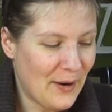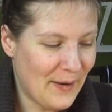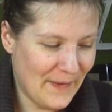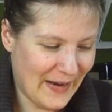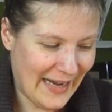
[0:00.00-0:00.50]

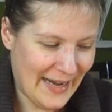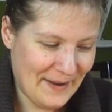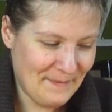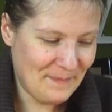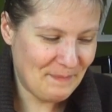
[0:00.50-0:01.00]

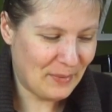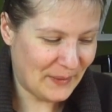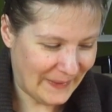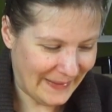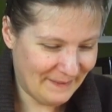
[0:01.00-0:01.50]
Okay,
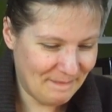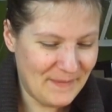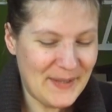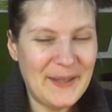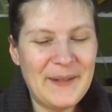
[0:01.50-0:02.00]
boy.
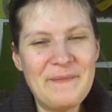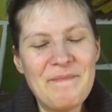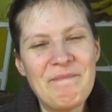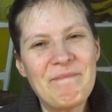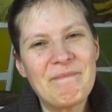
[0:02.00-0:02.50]

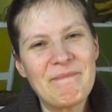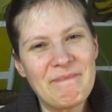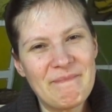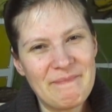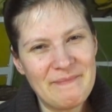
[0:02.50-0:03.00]
So
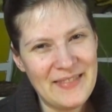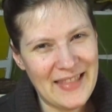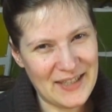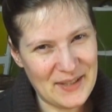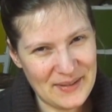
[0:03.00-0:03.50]

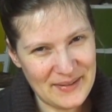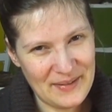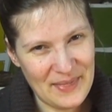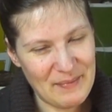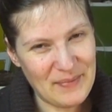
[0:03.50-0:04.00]
that's
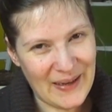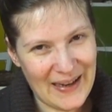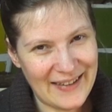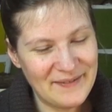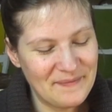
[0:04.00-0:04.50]
the
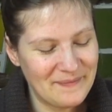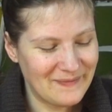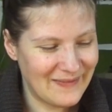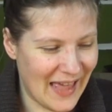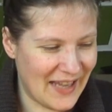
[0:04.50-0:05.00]
plan.
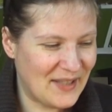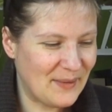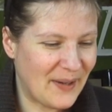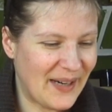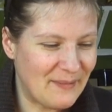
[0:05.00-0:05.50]

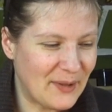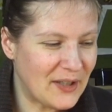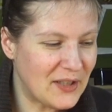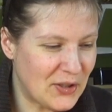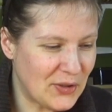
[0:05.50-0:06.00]
That's what I'm
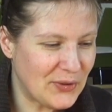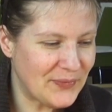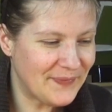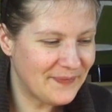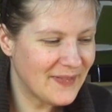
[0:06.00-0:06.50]
gonna
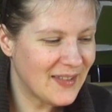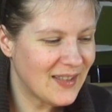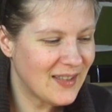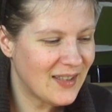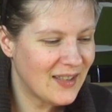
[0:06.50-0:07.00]
do.
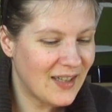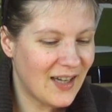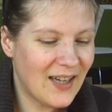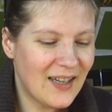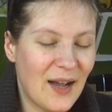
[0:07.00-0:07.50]

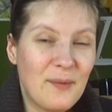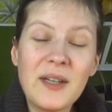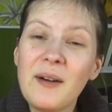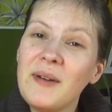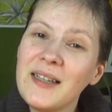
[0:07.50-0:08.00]
And I will
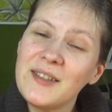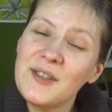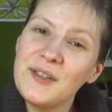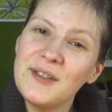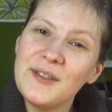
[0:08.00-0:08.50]
come back to
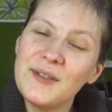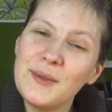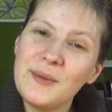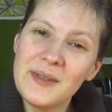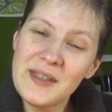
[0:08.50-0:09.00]

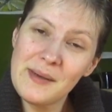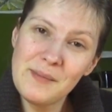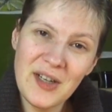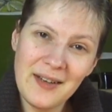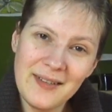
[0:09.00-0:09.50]
you once
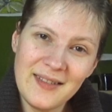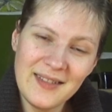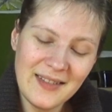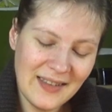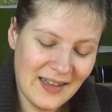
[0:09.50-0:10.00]
I'm
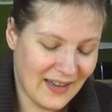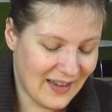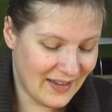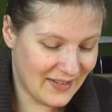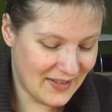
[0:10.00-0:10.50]
done
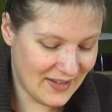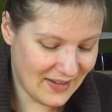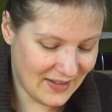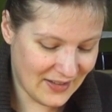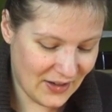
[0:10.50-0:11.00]
and
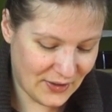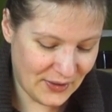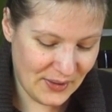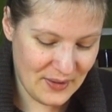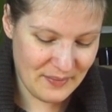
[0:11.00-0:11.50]
talk
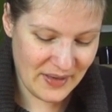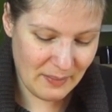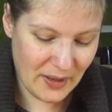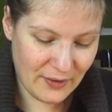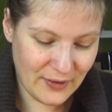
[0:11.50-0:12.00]
to you a bit
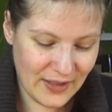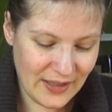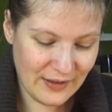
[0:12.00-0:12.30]
about